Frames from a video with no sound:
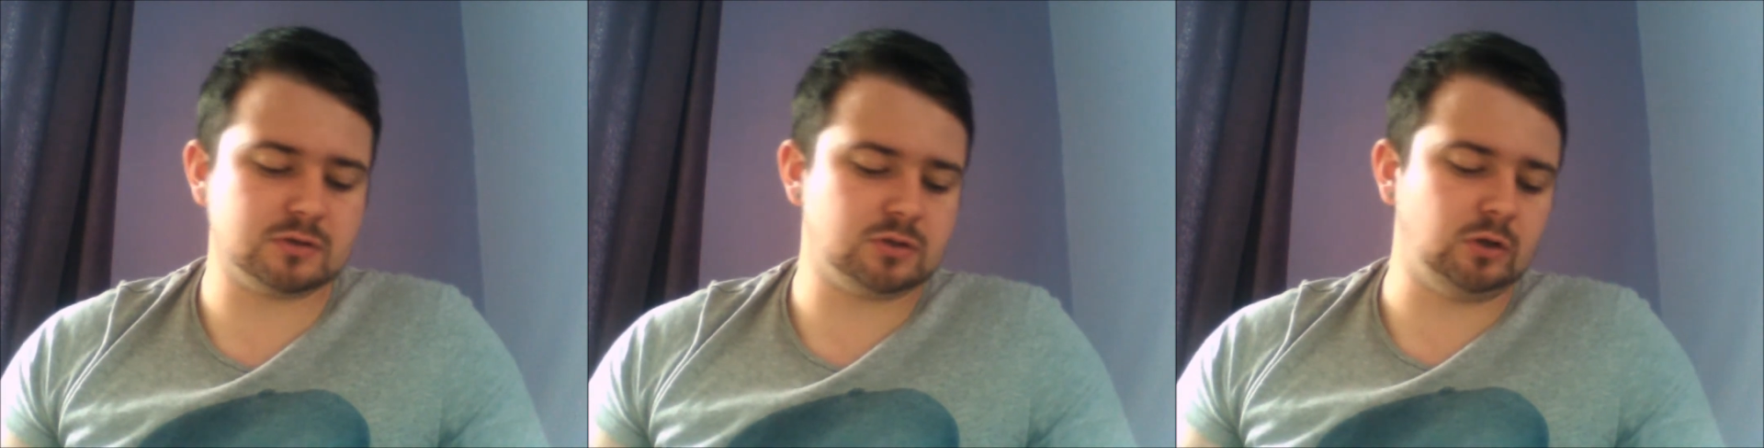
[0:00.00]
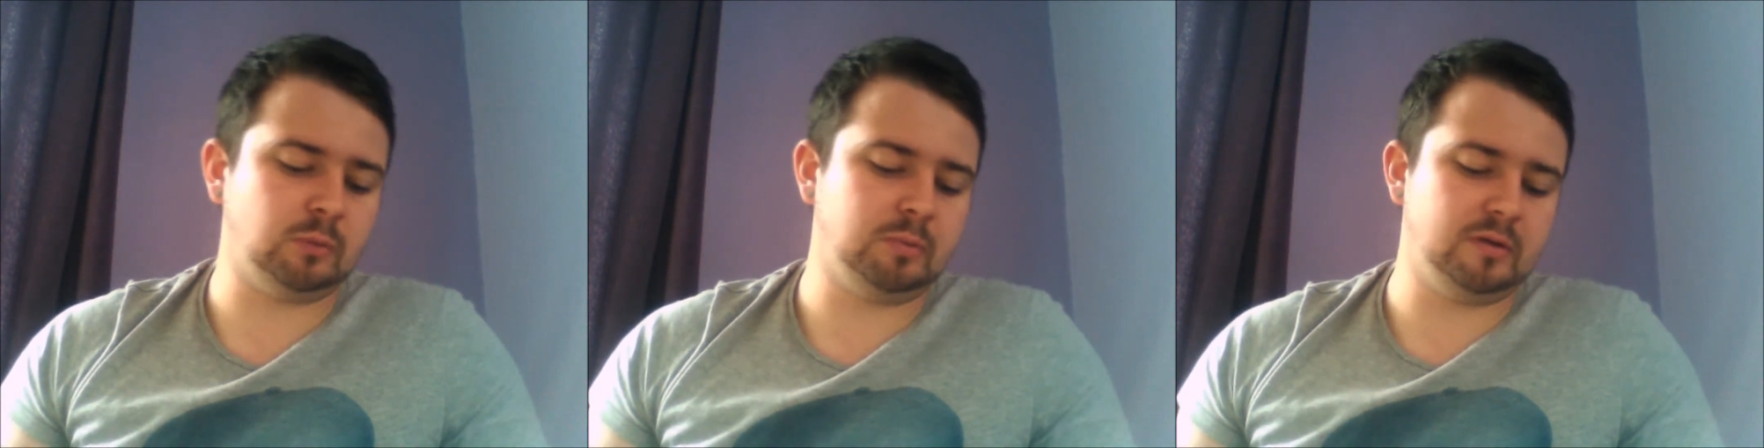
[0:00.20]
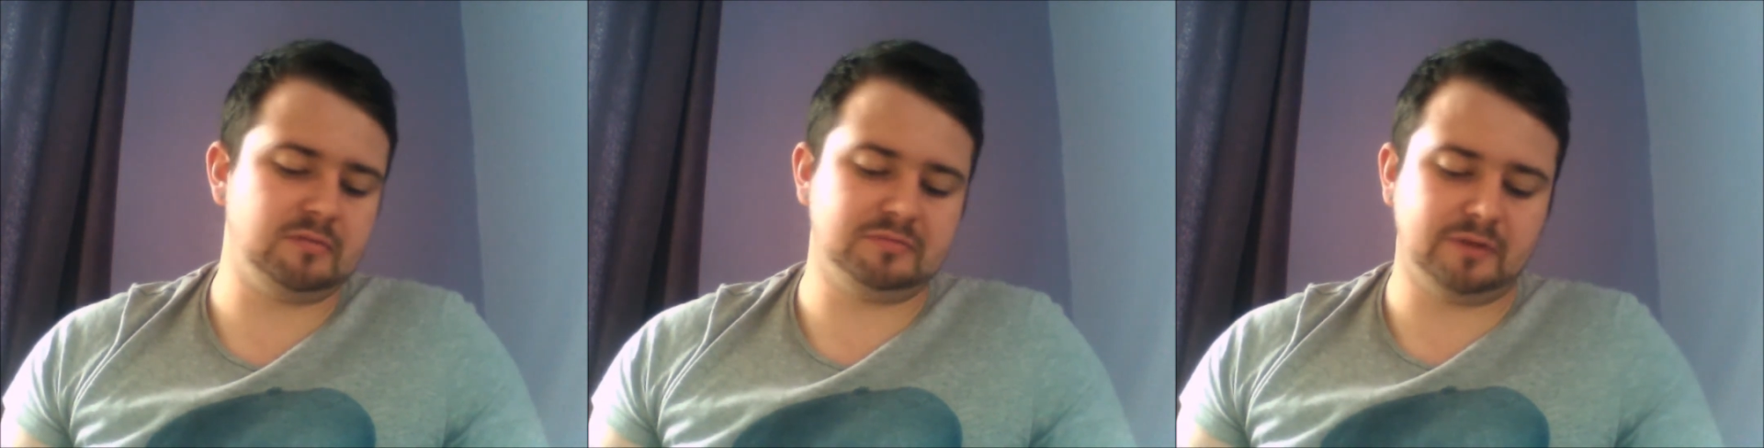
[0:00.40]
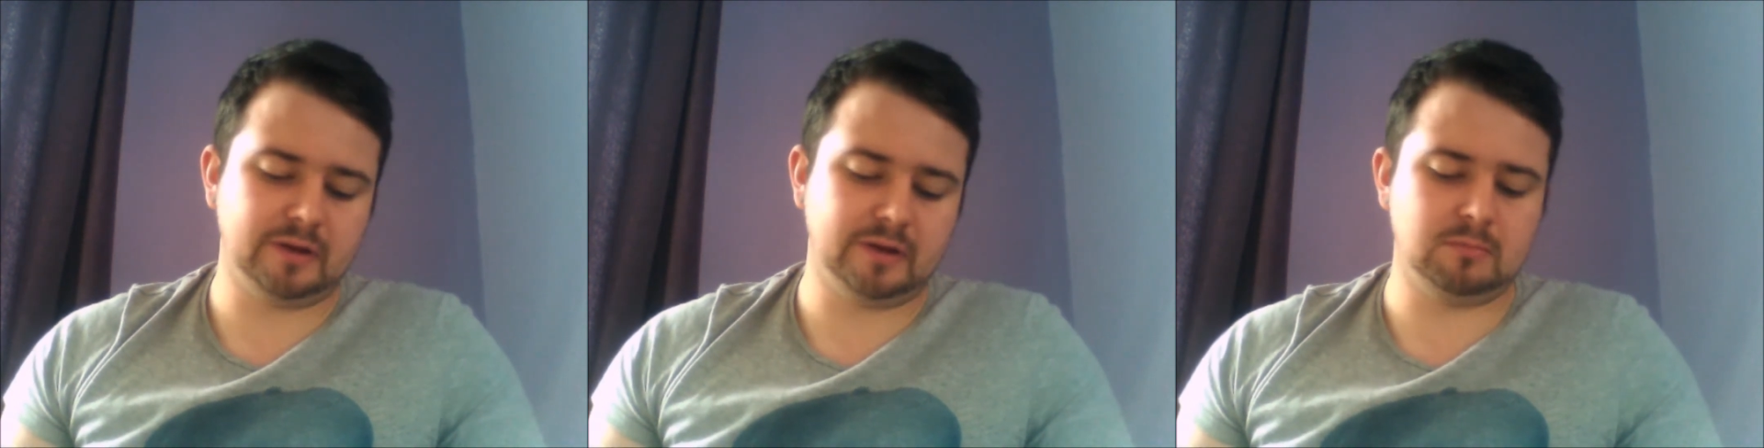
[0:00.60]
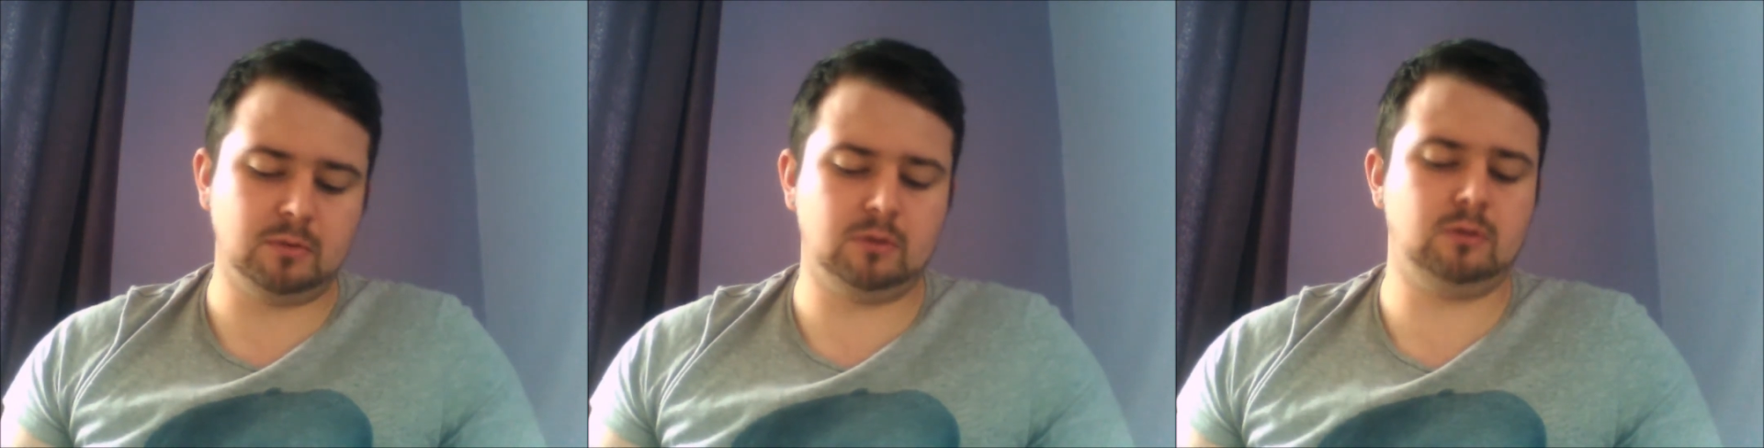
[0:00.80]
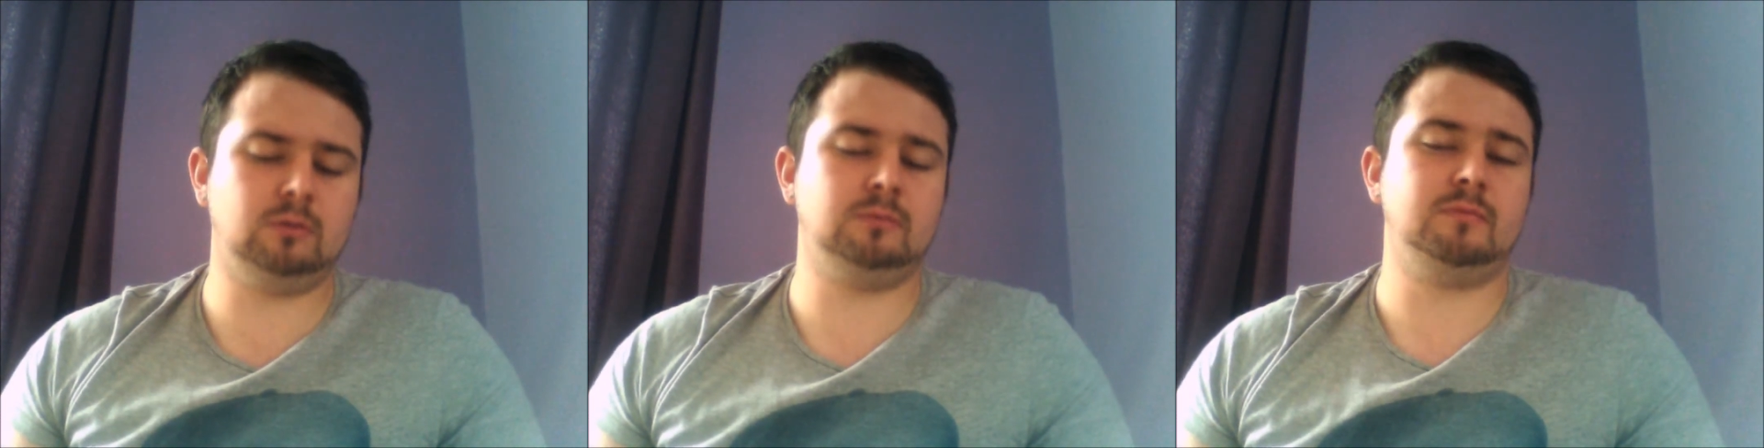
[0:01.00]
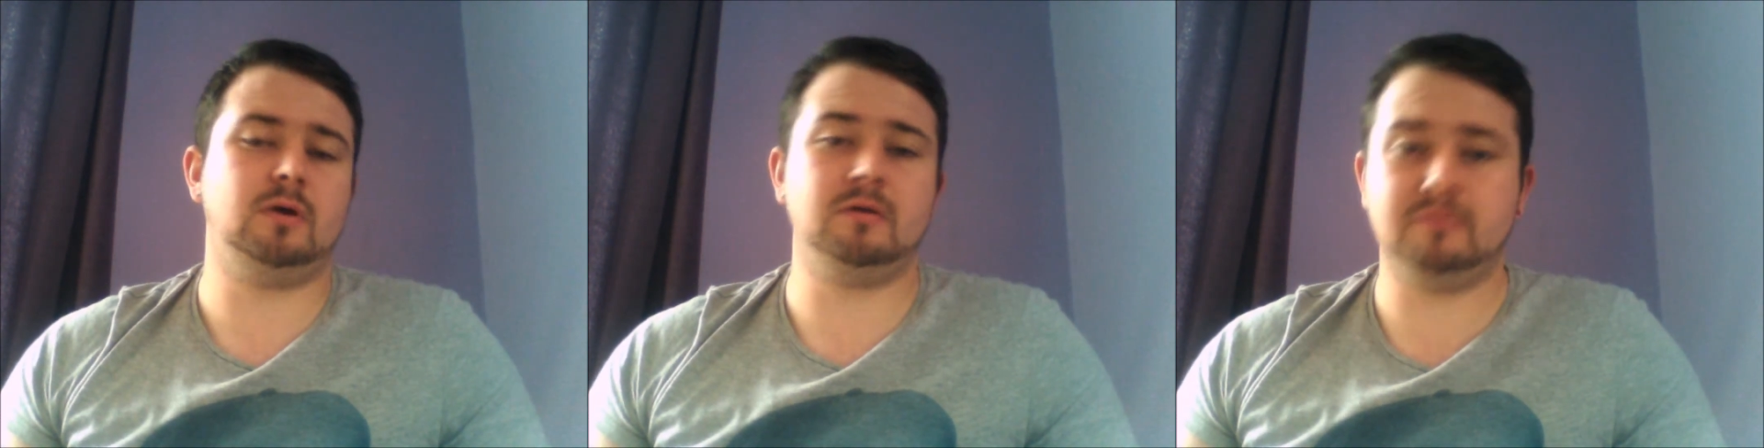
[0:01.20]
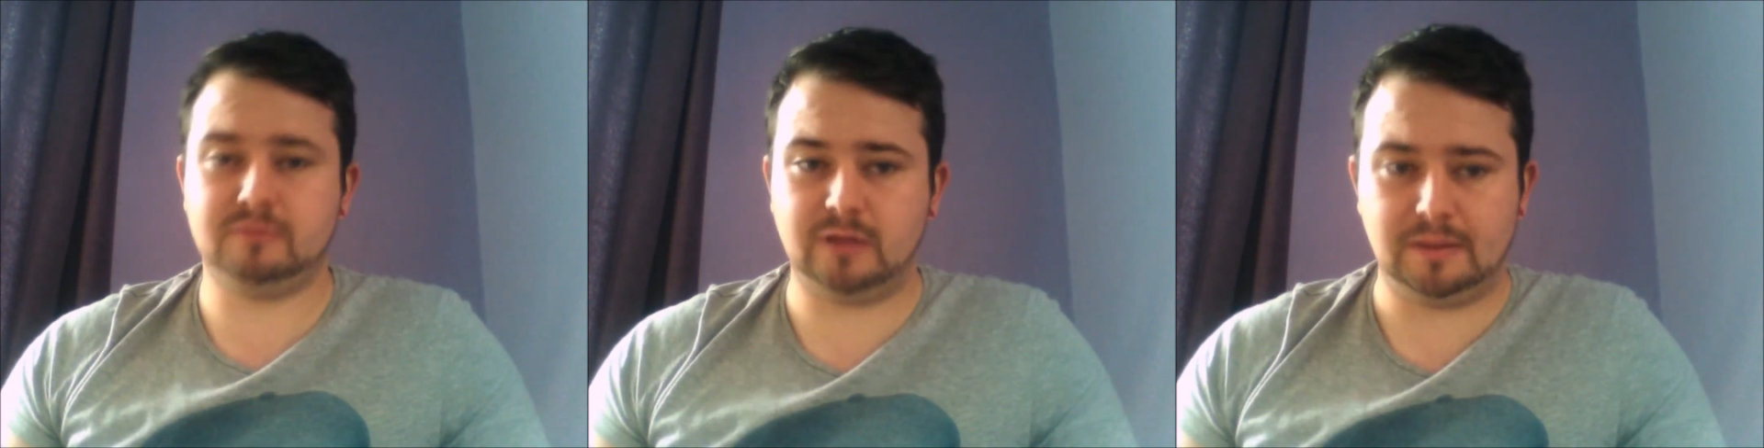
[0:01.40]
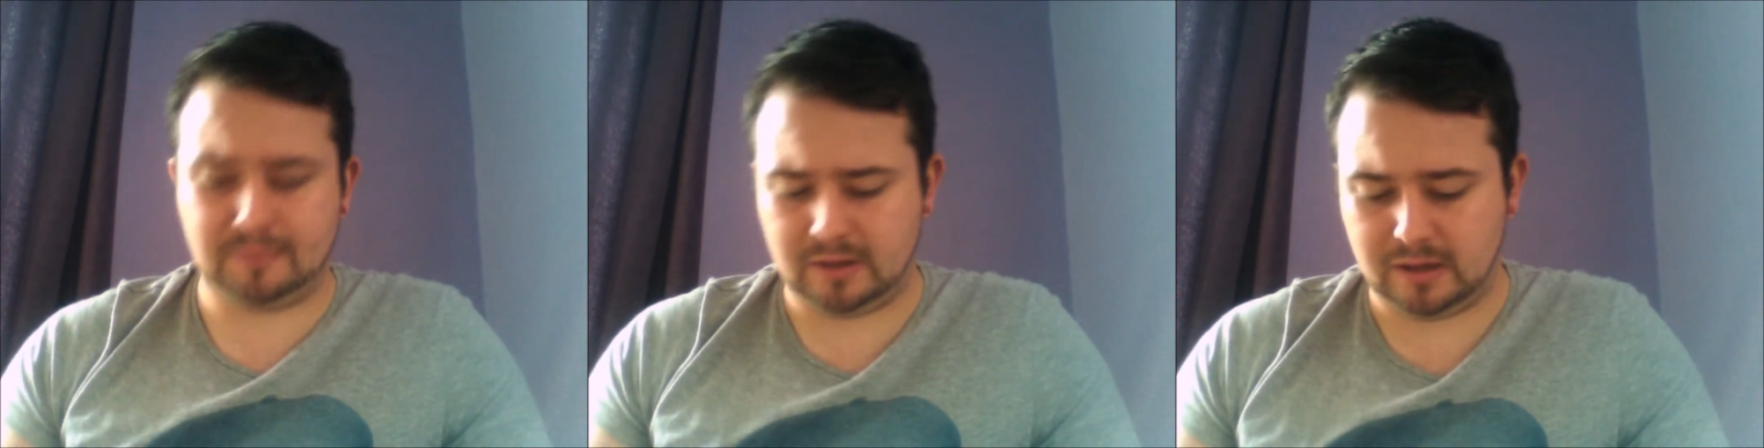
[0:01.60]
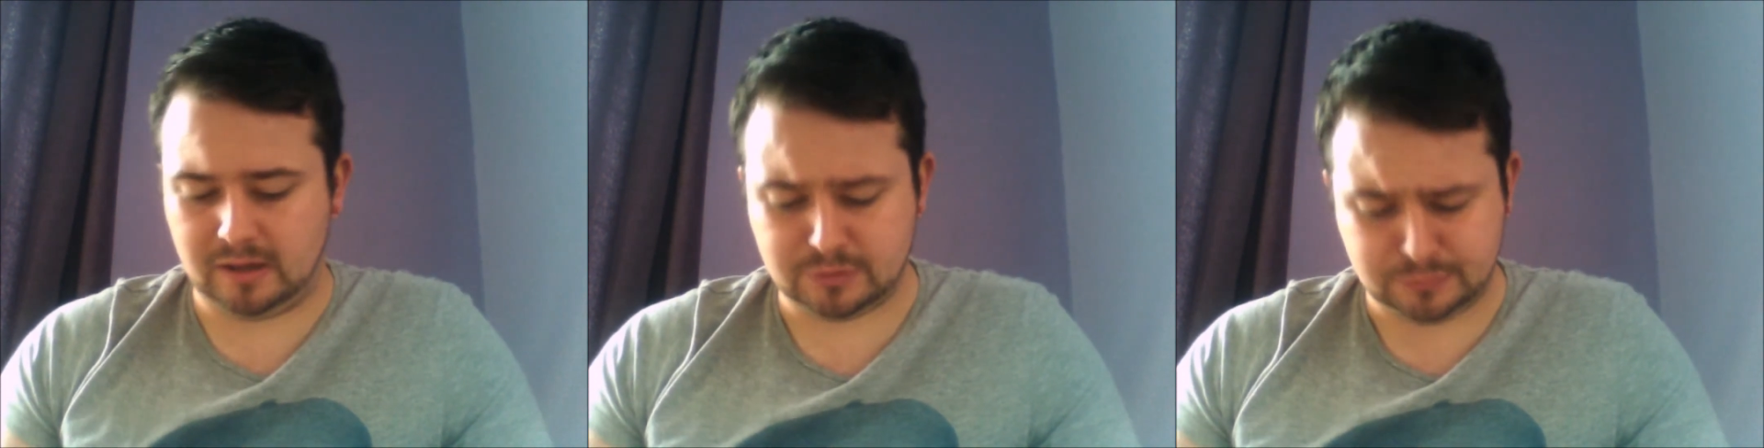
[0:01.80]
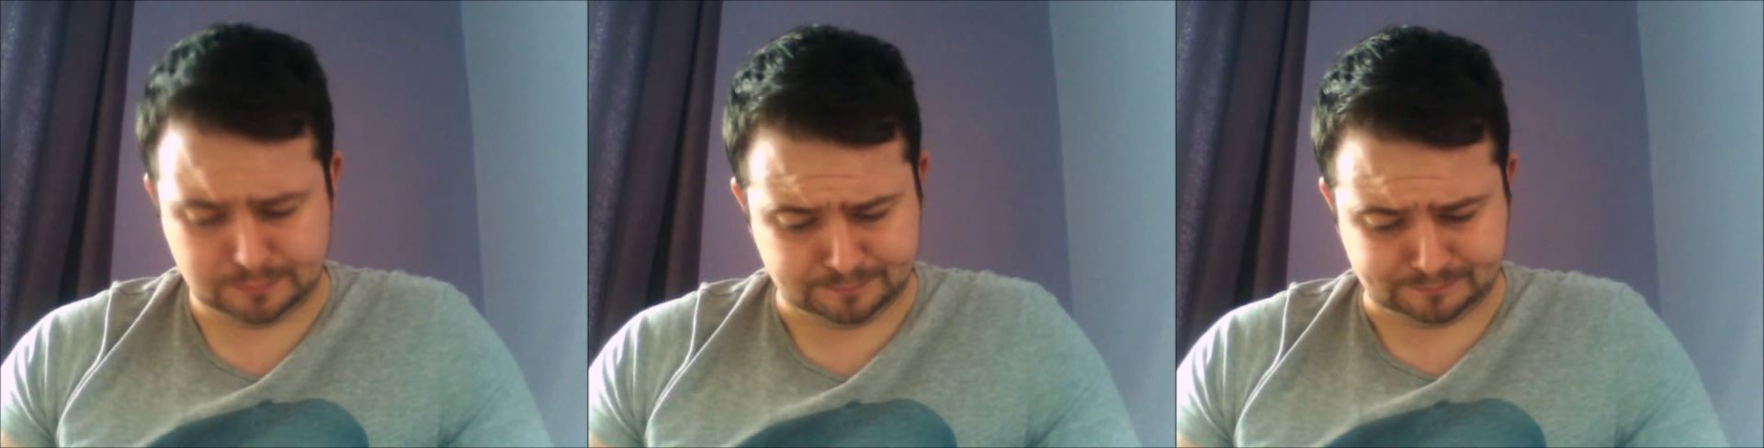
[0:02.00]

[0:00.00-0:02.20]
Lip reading: stopping Fireball and Flame Cage.